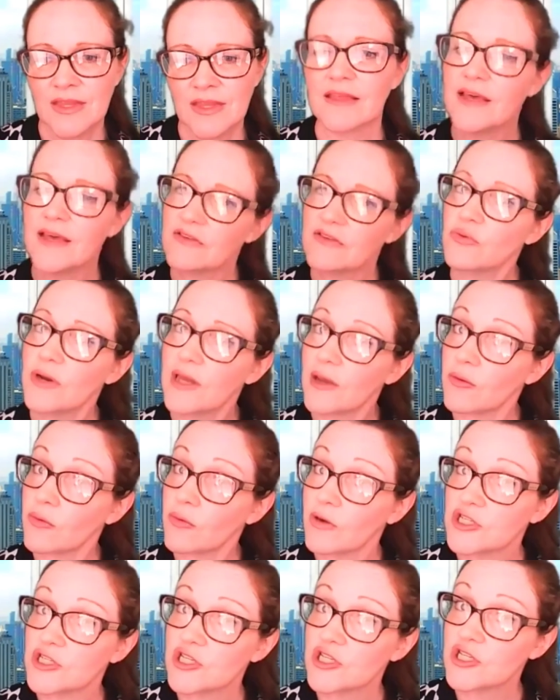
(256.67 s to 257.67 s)
And that's what
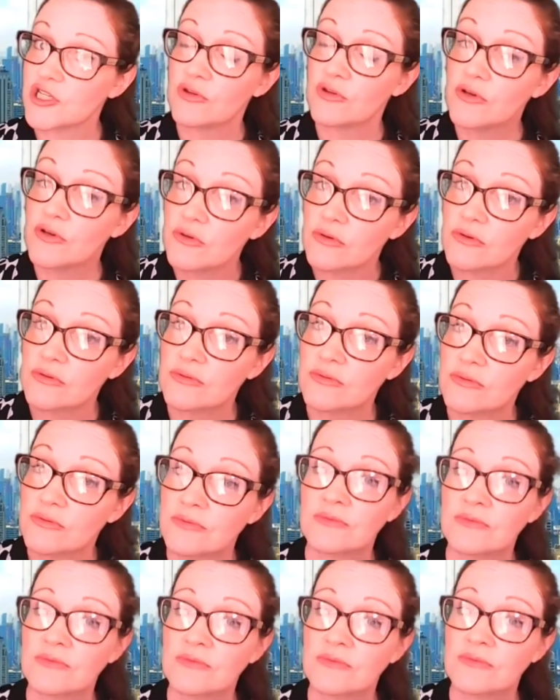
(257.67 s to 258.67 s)
I want to share with you
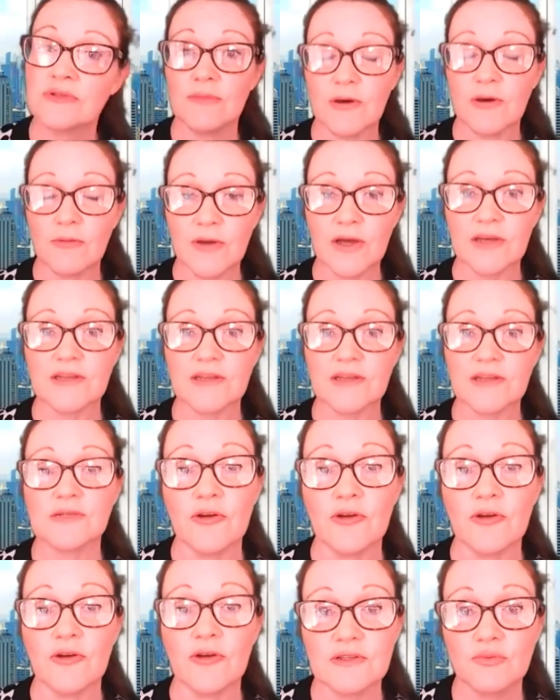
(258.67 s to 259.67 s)
about my
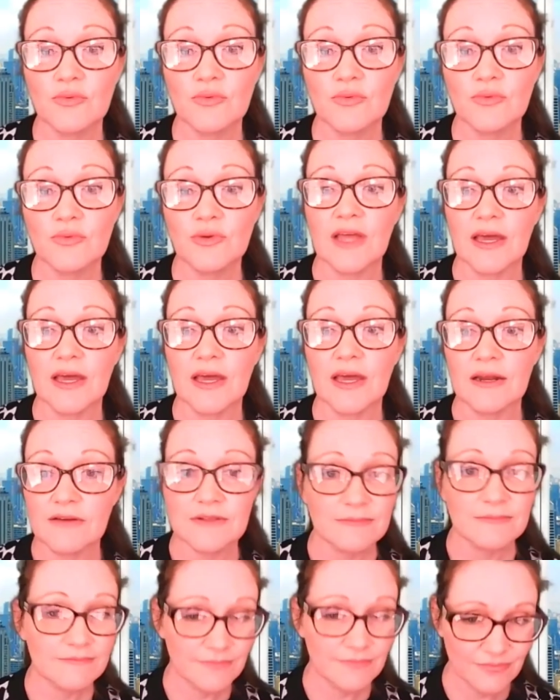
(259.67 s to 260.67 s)
experience with
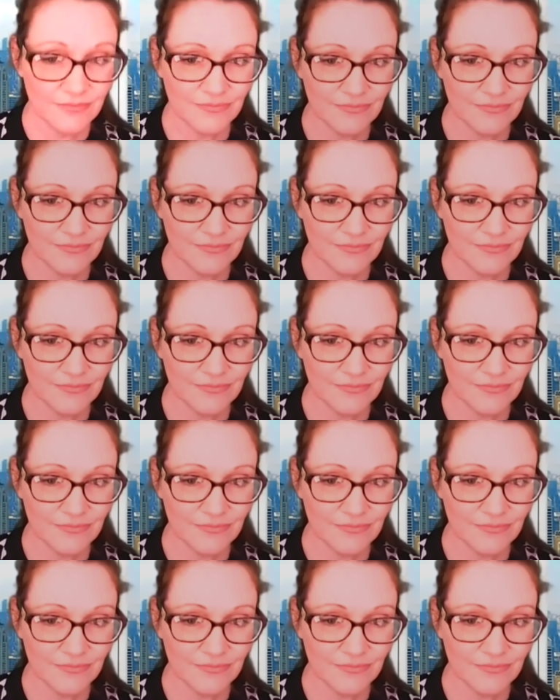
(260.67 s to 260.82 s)
9/11.